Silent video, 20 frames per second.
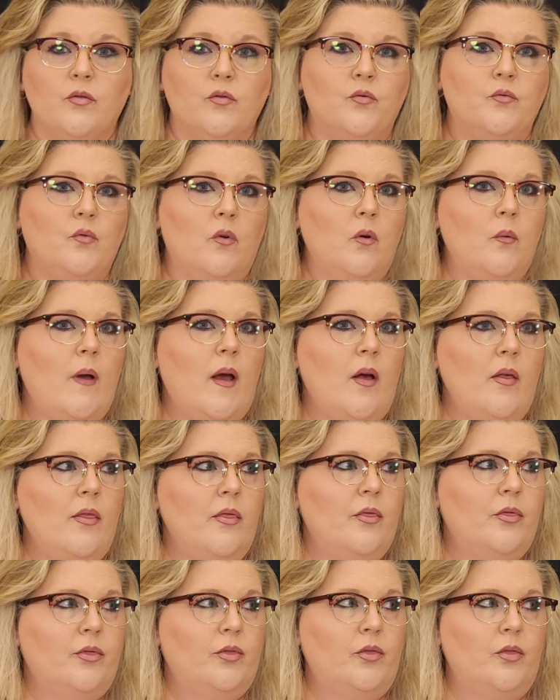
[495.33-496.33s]

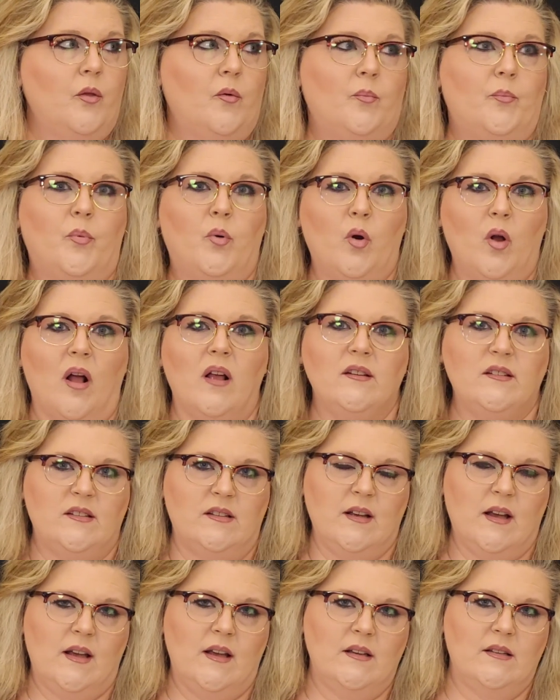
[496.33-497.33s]
Throughout the
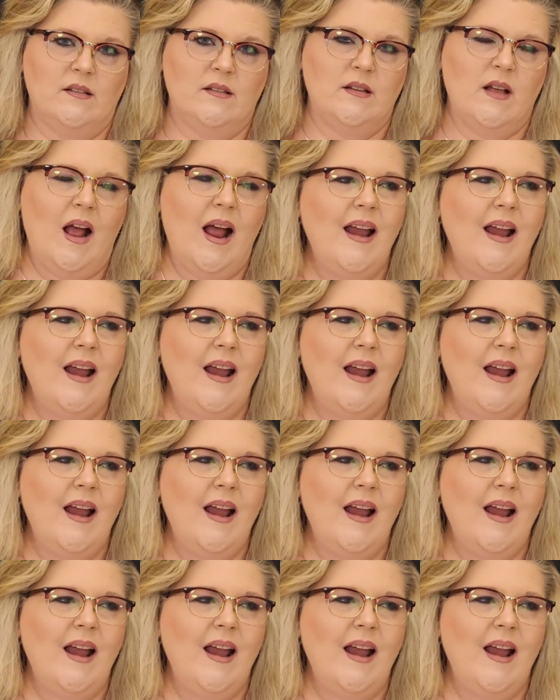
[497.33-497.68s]
process,